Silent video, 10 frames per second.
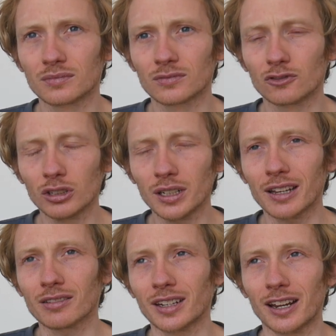It really
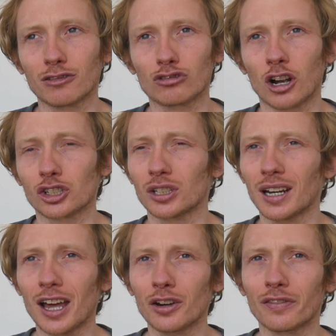has a nice structure, a
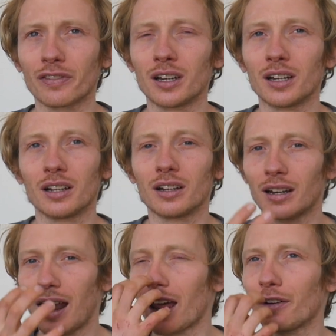lot
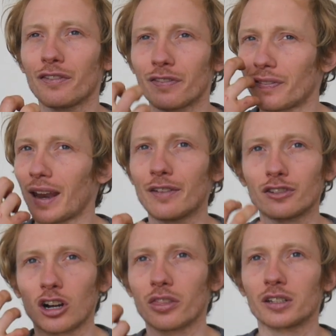of flavor
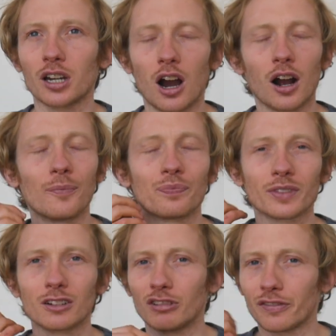on the
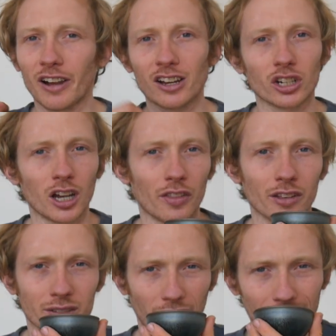tongue, refreshing on
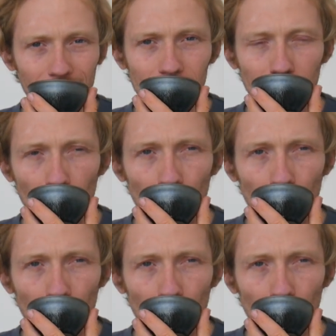the sides.